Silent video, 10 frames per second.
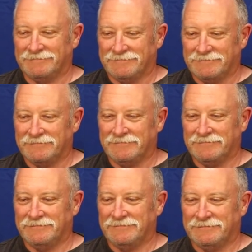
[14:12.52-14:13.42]

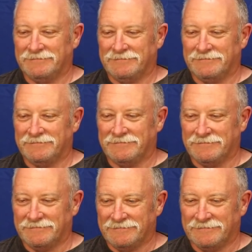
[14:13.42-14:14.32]

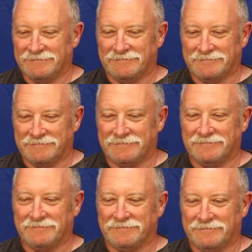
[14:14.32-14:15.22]

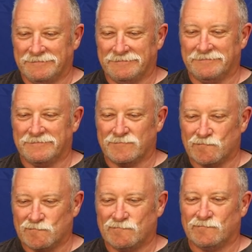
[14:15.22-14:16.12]

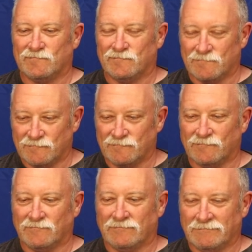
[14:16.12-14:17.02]

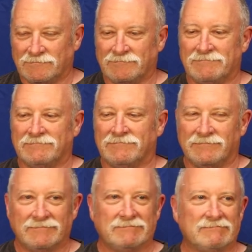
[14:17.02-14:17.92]

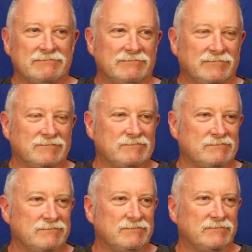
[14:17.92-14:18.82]

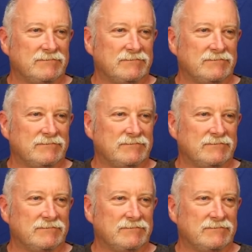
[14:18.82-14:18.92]
No words are spoken by the person on screen.